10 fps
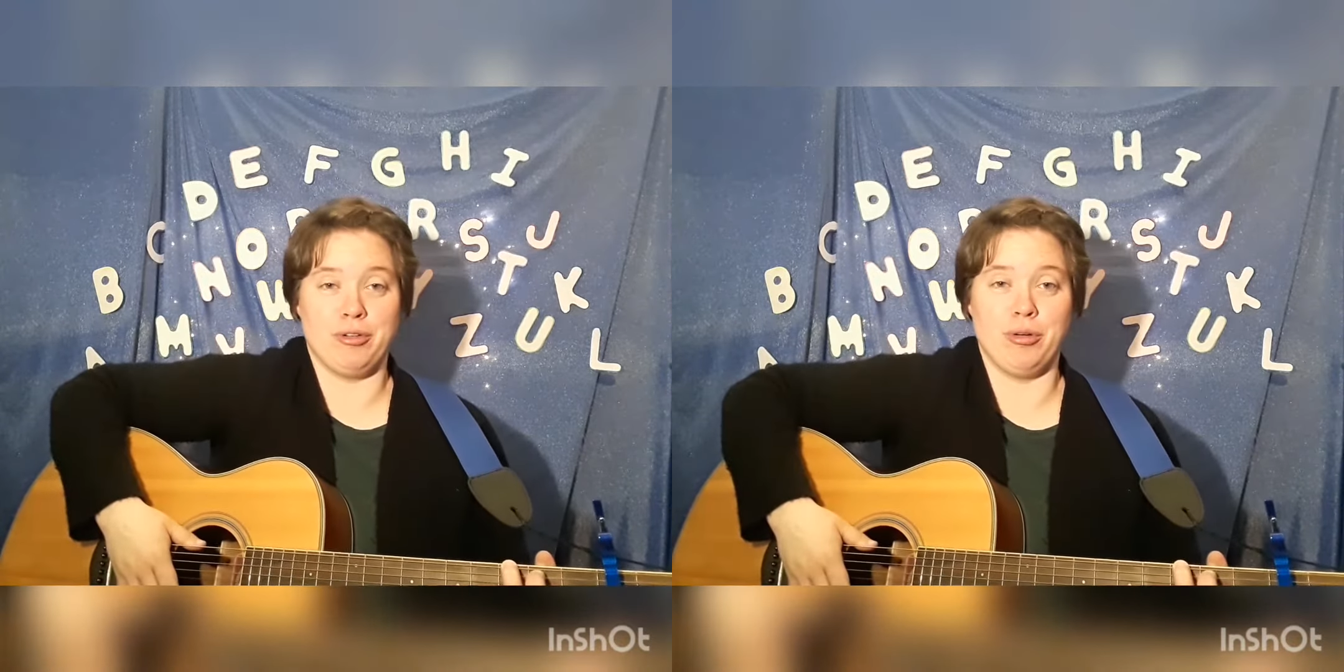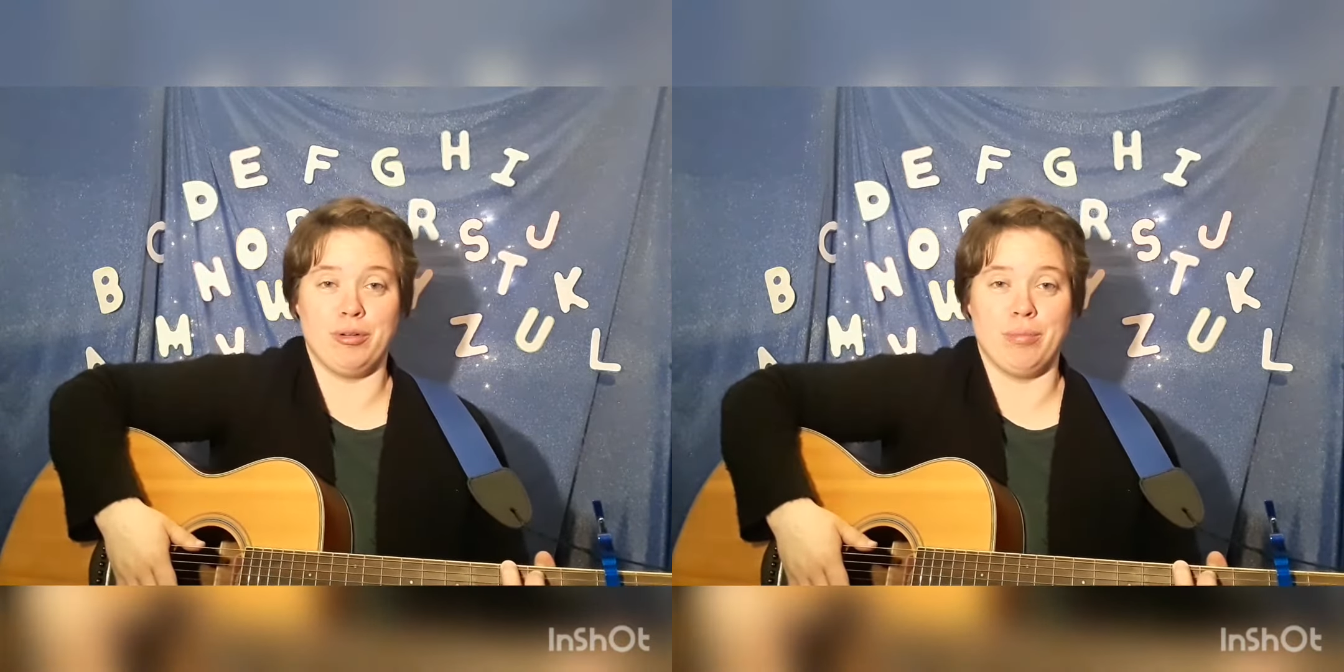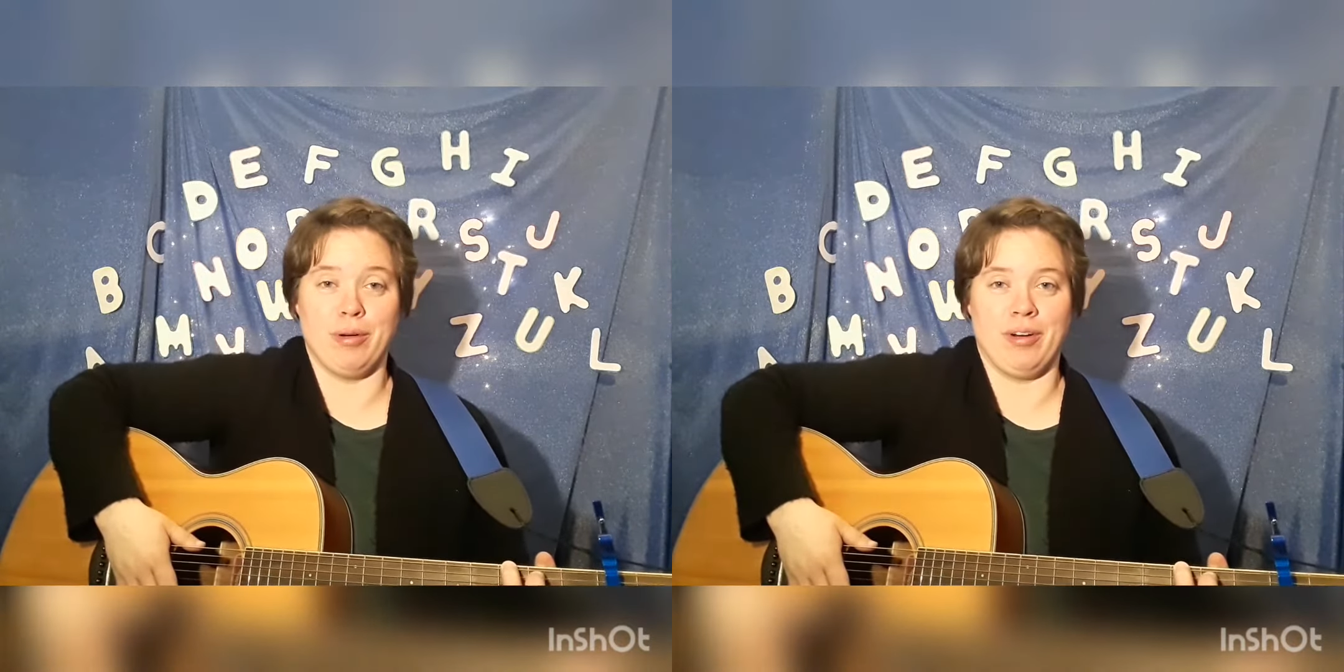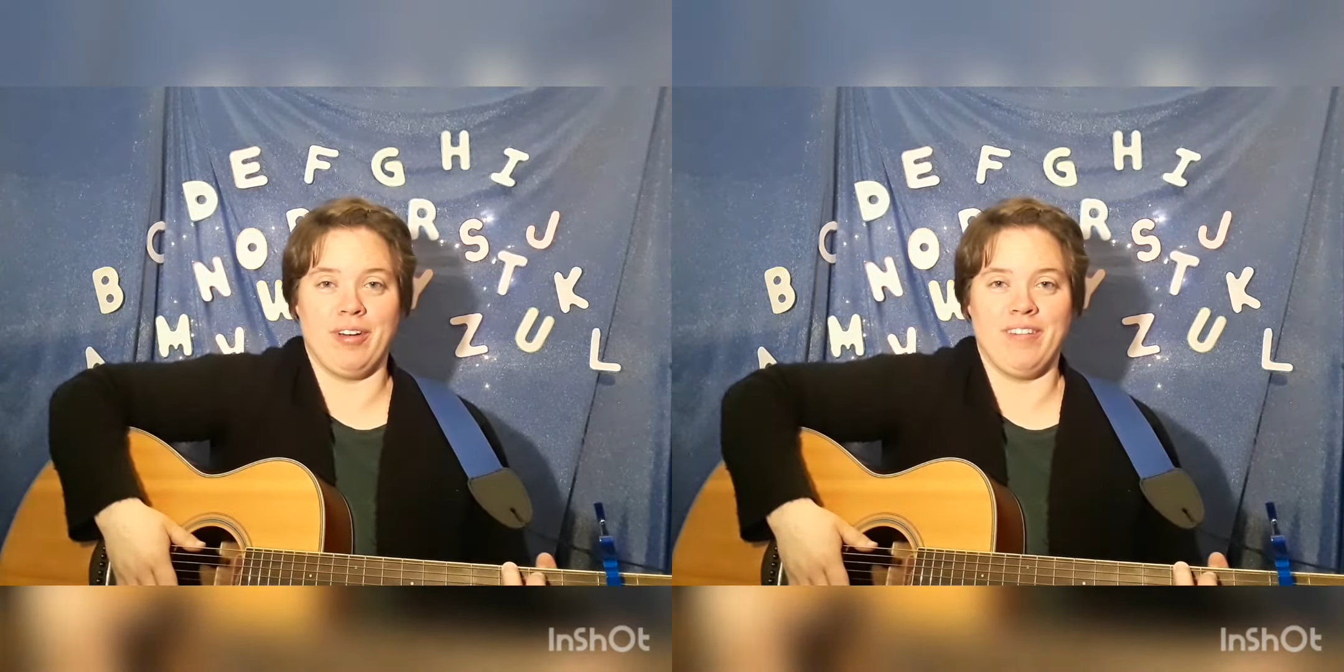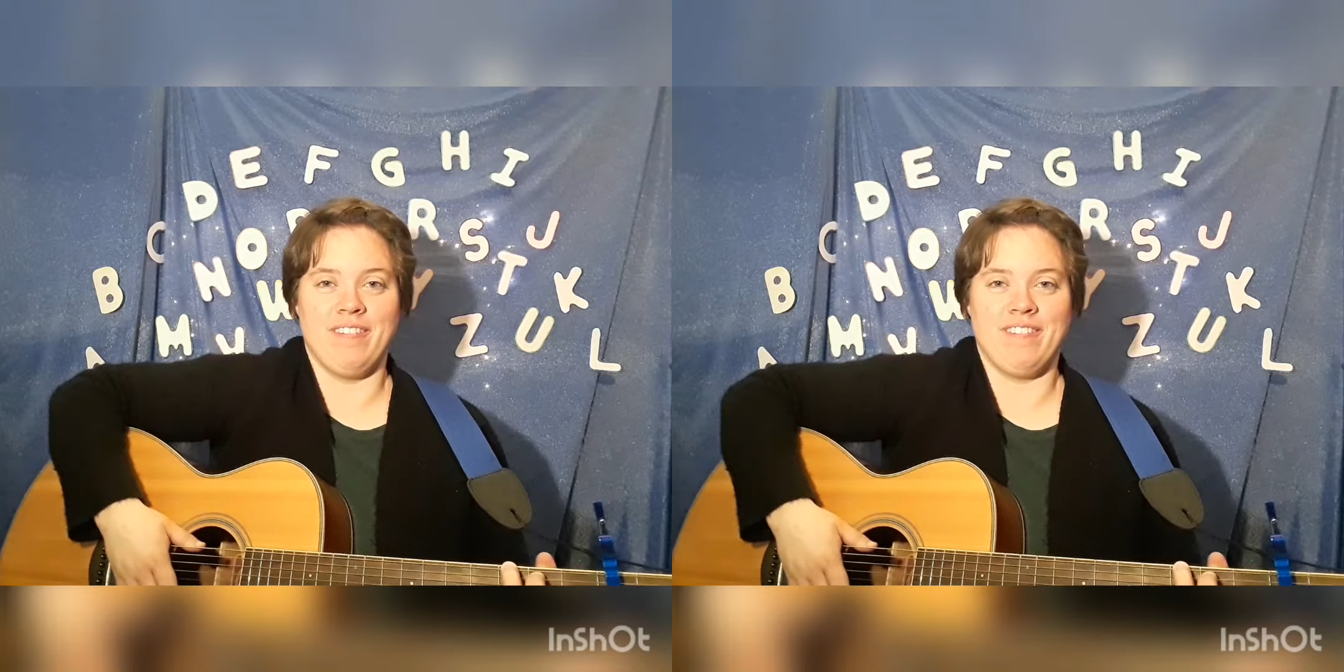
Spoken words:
kookaburra.